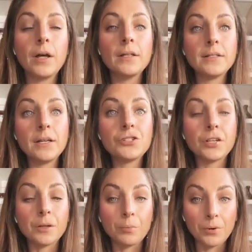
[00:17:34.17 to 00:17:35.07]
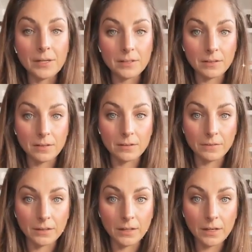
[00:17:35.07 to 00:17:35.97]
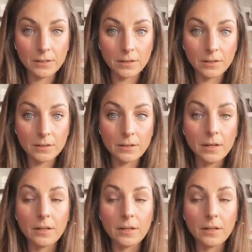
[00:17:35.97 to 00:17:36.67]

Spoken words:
teaching the priestesses of Atlantis.